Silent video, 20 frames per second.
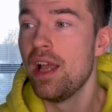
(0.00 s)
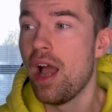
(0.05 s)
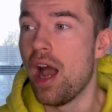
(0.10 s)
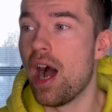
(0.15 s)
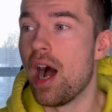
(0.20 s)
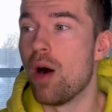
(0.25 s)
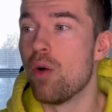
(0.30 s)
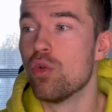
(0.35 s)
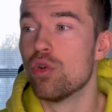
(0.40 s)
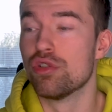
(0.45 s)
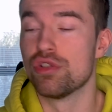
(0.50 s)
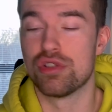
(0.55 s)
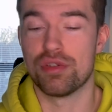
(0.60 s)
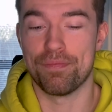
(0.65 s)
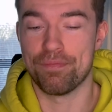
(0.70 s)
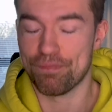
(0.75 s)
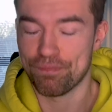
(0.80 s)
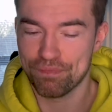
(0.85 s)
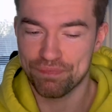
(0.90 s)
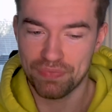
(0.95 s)
I was
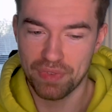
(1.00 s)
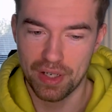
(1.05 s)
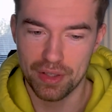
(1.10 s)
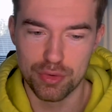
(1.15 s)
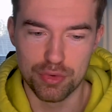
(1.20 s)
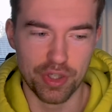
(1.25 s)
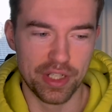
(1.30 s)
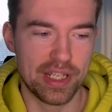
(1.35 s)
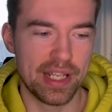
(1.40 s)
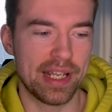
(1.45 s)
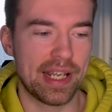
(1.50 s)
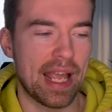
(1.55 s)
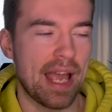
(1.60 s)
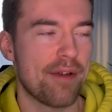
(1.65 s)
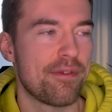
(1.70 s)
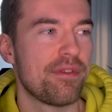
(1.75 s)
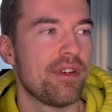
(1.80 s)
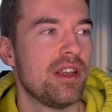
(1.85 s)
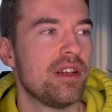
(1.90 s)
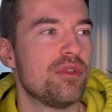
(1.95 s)
drinking
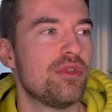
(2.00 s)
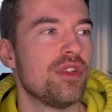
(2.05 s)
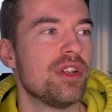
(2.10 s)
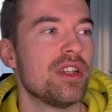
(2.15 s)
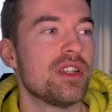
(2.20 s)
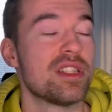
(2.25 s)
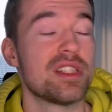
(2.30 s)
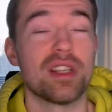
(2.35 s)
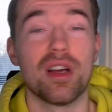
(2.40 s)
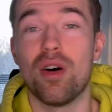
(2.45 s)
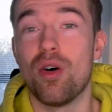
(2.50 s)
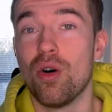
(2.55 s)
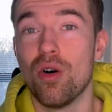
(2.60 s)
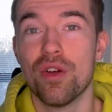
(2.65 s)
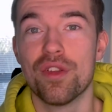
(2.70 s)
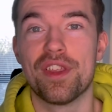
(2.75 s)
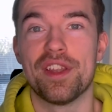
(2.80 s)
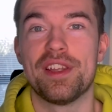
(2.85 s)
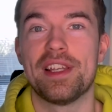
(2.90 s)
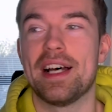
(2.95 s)
caffeine drinks all
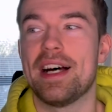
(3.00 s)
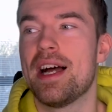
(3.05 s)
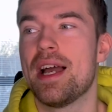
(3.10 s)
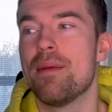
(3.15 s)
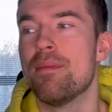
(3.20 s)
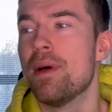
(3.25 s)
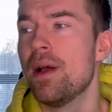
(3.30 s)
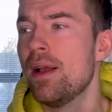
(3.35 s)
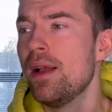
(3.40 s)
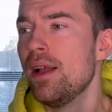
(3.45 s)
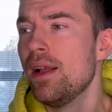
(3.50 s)
the time.